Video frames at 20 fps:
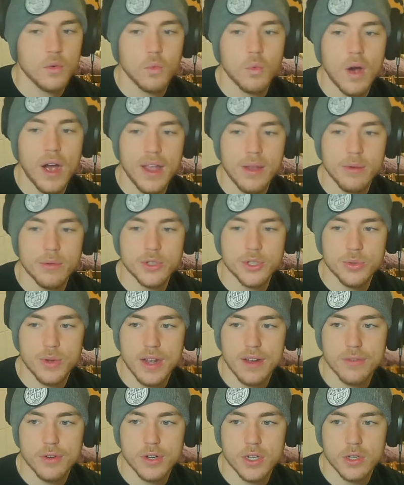
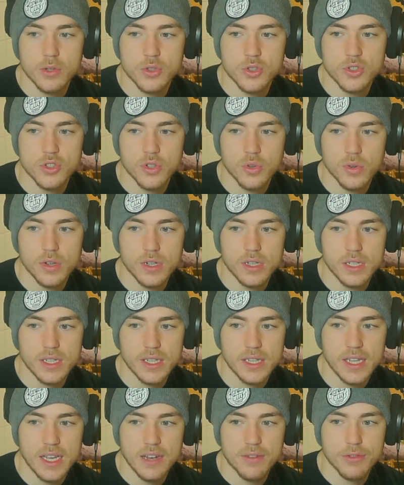Ever go snorkeling in
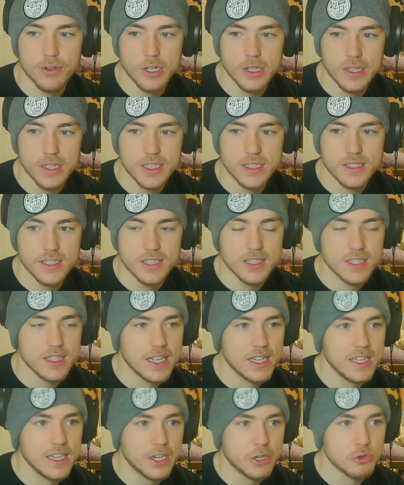the Everglades? Isn't
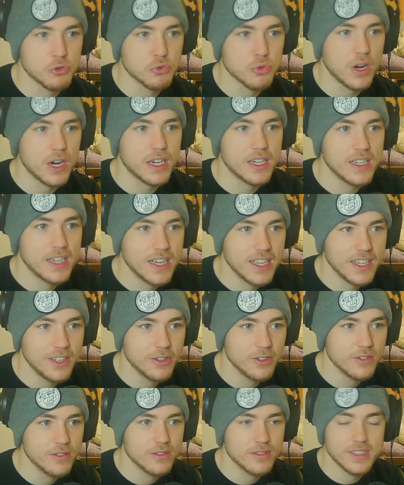that like
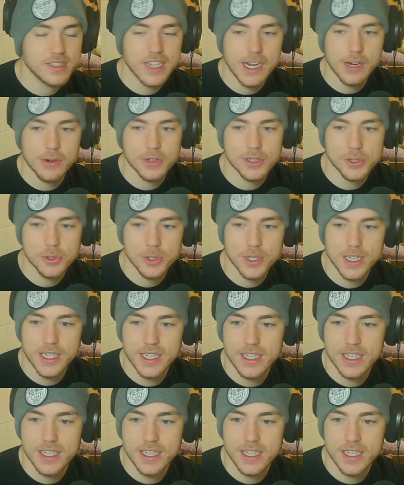crocodile territory?